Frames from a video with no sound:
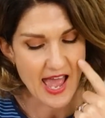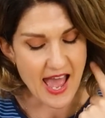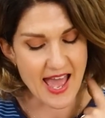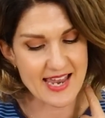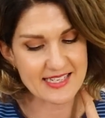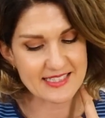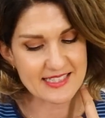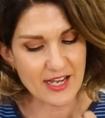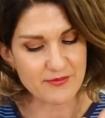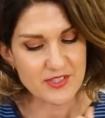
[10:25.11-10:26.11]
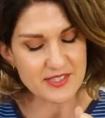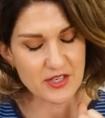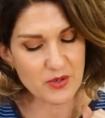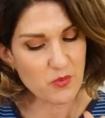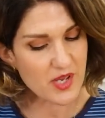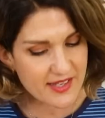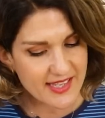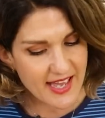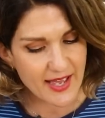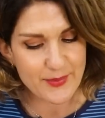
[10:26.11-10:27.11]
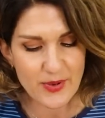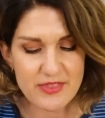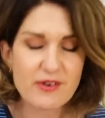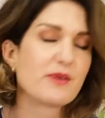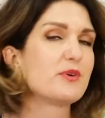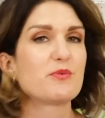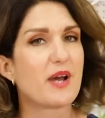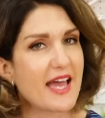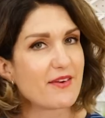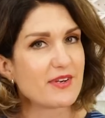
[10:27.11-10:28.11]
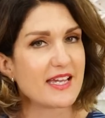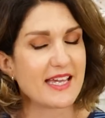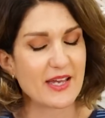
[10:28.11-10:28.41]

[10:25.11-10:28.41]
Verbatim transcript: And I've just got to work out whether I would wear it.